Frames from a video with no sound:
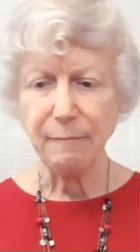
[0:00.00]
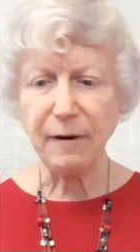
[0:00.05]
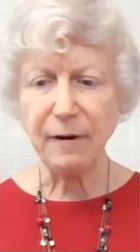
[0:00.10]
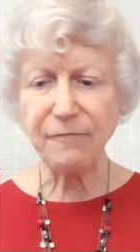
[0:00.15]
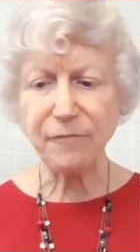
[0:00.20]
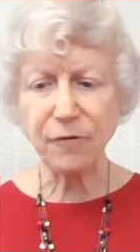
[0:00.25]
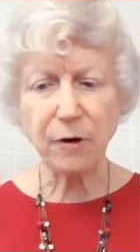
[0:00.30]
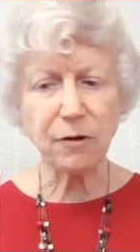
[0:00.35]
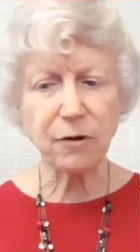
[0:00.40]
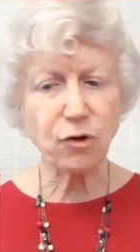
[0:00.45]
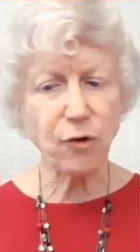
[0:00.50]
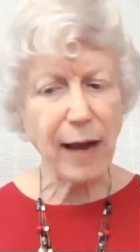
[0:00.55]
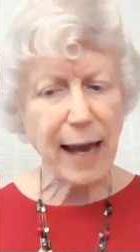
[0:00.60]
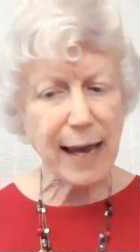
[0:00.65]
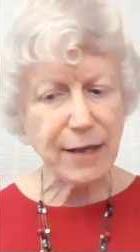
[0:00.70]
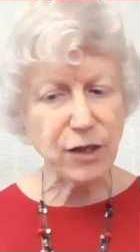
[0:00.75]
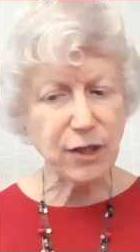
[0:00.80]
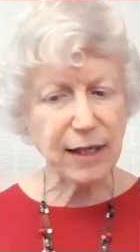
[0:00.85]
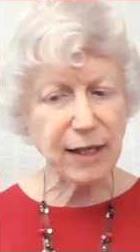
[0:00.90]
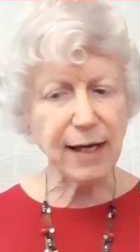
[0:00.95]
But for
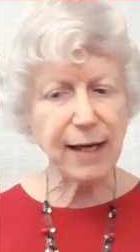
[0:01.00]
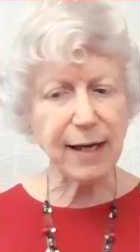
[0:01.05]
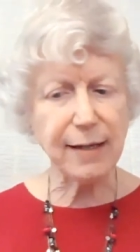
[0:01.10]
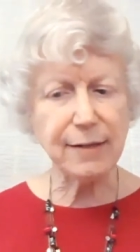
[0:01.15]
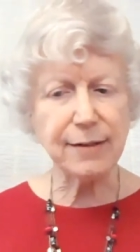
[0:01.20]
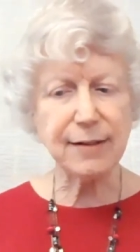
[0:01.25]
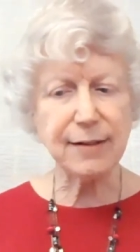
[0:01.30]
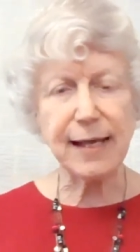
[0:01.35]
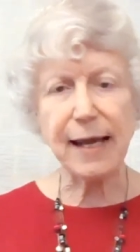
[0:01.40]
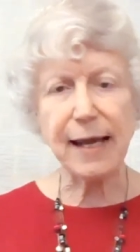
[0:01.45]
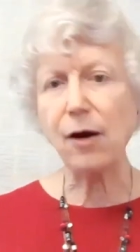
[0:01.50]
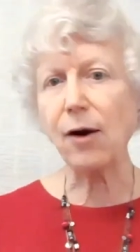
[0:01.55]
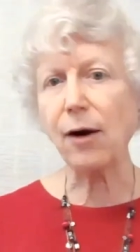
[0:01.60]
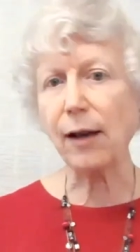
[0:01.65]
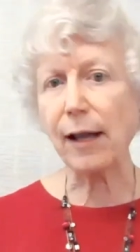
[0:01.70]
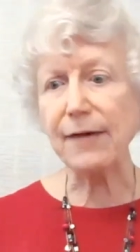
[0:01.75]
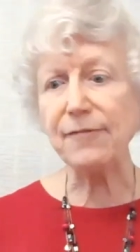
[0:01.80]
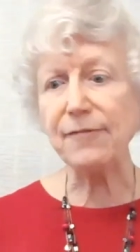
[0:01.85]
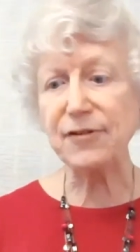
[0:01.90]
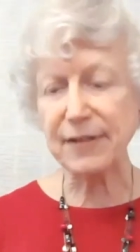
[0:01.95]
trans kids, they are
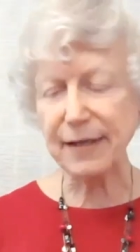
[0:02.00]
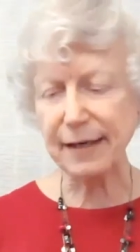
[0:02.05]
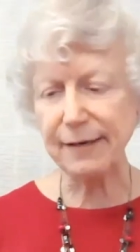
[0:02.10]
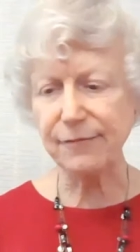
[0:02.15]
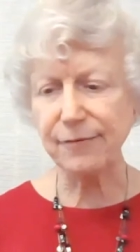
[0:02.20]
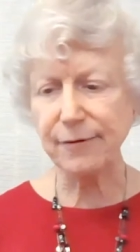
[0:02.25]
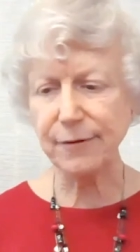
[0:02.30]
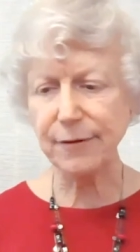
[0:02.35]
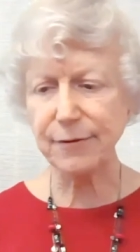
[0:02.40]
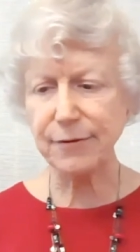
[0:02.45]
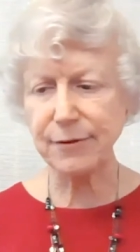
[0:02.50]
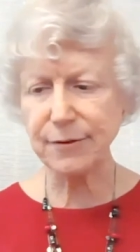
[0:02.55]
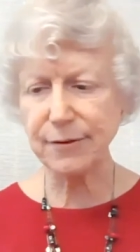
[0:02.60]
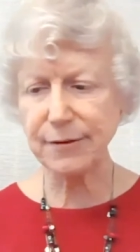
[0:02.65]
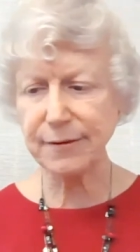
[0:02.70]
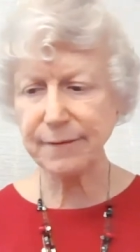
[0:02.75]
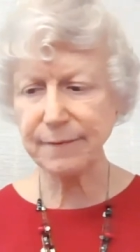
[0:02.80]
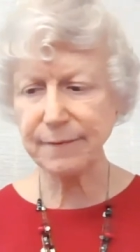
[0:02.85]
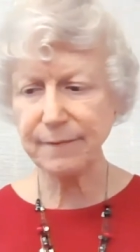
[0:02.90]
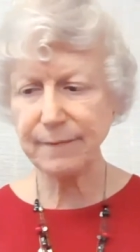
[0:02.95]

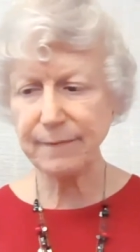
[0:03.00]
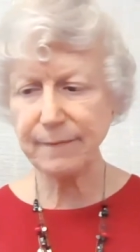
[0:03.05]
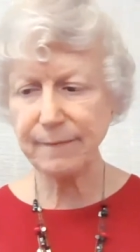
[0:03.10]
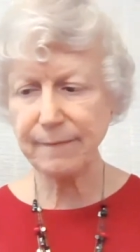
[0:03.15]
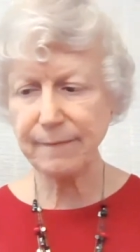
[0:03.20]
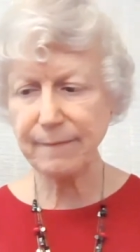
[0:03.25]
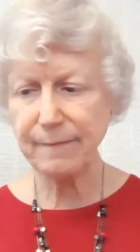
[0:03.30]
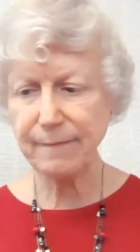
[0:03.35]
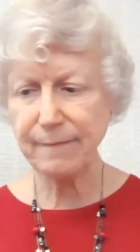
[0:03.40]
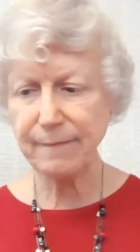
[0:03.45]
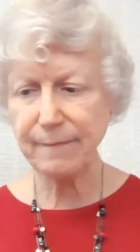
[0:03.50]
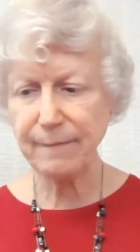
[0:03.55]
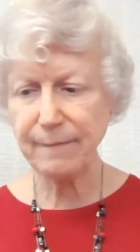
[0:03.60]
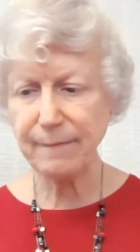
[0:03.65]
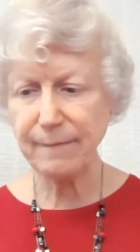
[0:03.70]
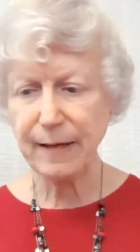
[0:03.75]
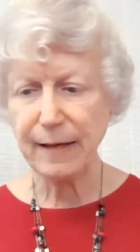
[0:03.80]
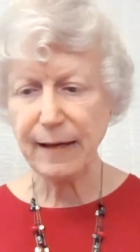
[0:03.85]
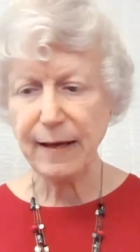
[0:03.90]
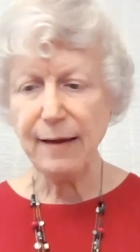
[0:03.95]
lifesavers.
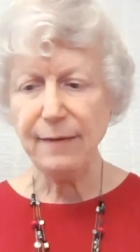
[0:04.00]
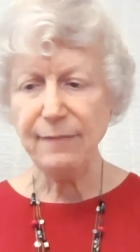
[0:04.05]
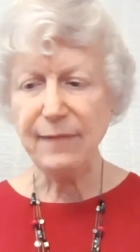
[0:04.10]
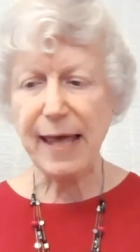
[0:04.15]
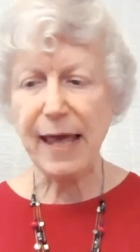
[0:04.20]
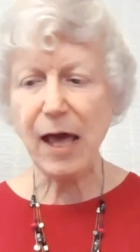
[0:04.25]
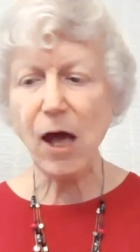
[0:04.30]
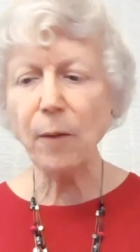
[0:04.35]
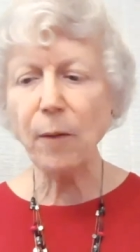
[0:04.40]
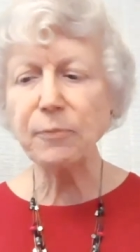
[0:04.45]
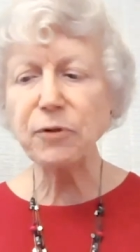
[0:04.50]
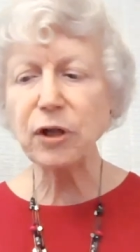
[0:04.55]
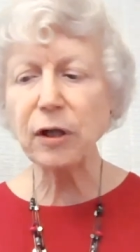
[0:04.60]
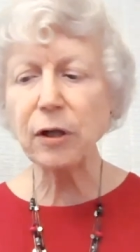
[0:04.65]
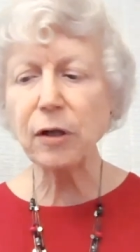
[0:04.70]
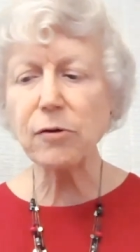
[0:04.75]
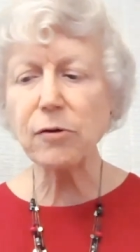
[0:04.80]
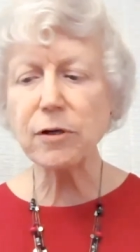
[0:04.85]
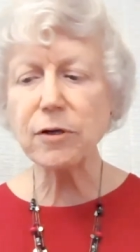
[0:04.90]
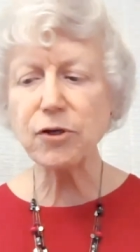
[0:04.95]
They help
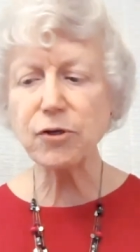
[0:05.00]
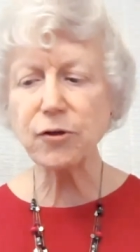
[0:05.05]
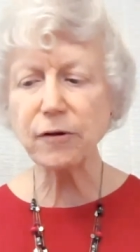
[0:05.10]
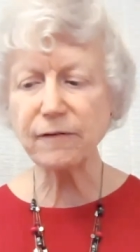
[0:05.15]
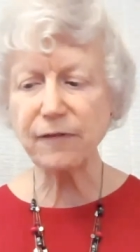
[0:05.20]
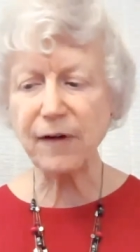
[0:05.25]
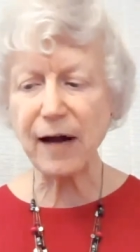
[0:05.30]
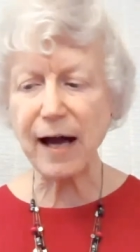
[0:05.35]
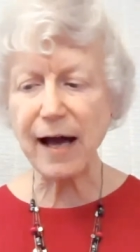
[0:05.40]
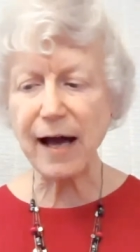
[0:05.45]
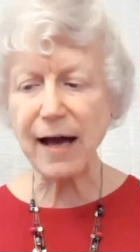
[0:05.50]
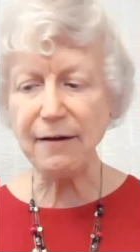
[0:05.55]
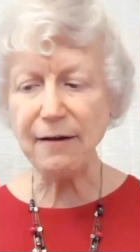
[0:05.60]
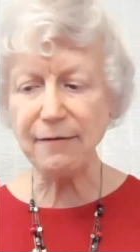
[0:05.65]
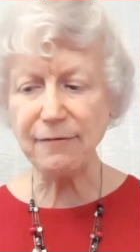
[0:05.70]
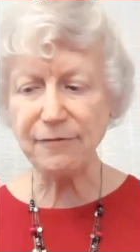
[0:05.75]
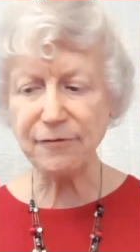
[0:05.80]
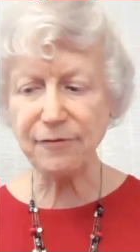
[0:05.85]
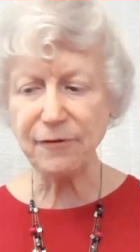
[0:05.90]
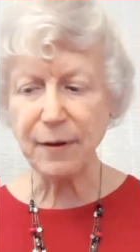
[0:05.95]
children
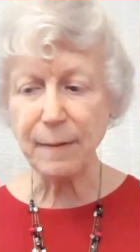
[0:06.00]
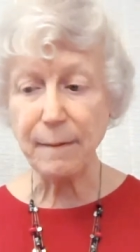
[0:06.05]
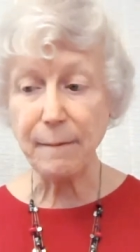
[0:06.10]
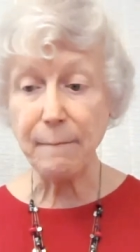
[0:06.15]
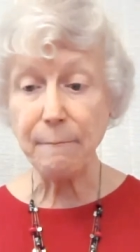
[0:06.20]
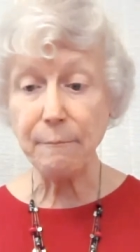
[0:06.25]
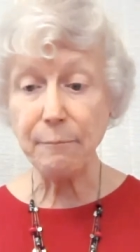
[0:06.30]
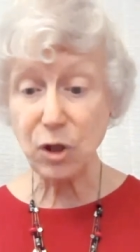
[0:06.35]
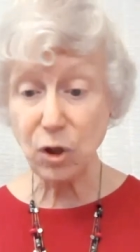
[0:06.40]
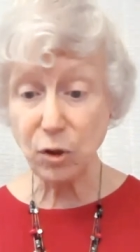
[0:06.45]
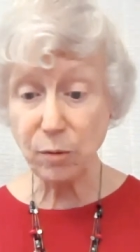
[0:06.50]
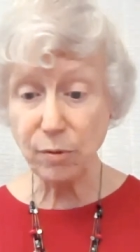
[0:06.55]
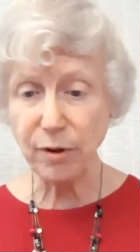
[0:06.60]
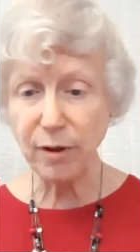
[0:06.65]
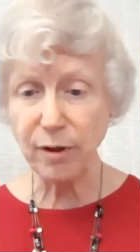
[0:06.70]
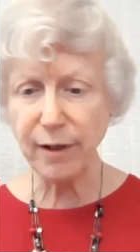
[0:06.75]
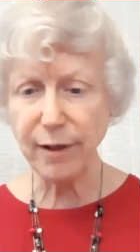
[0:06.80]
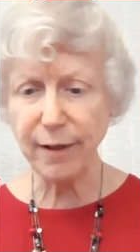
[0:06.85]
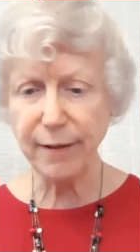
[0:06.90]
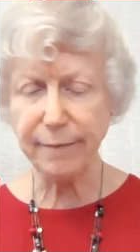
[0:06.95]
survive
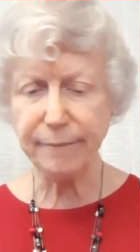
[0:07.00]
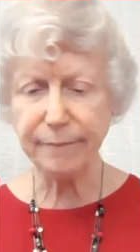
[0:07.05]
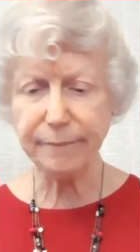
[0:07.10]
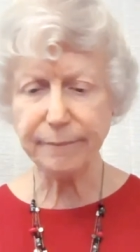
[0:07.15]
puberty.